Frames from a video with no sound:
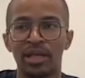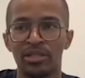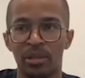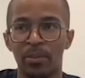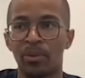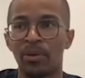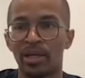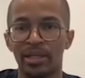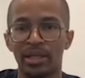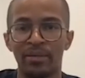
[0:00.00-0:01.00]
at some
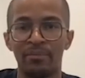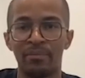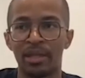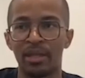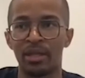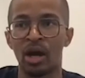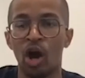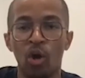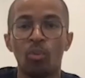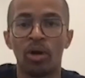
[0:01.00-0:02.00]
point,
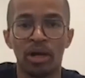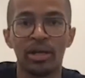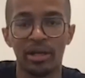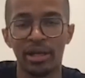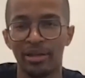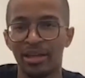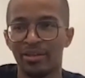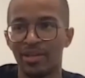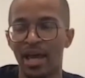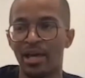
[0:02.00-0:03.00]
homework,
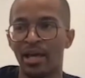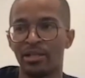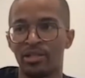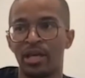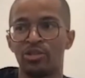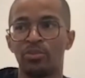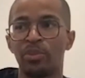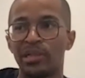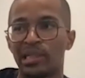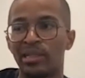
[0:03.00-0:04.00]
as you
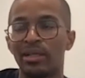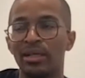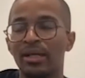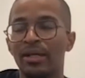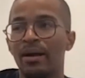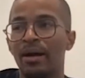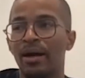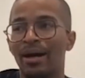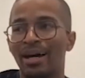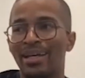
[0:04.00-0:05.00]
put it,
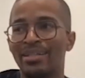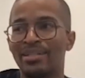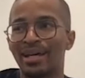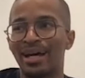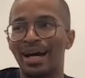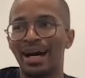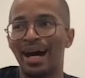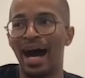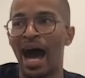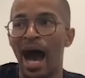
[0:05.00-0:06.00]
is
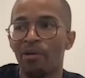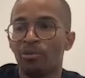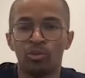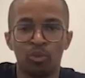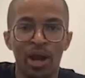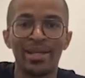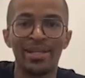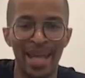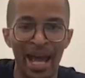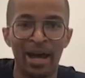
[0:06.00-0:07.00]
I would
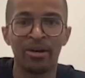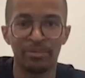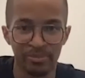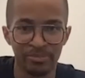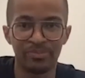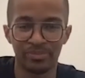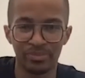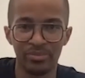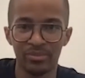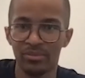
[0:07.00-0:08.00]
write down
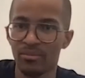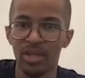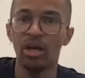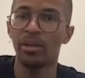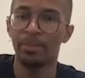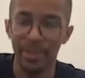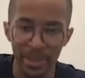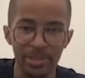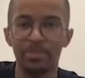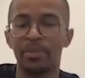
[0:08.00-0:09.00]
on a
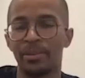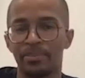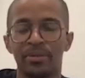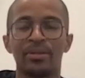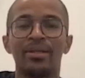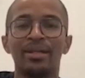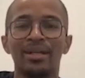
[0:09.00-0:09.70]
piece of paper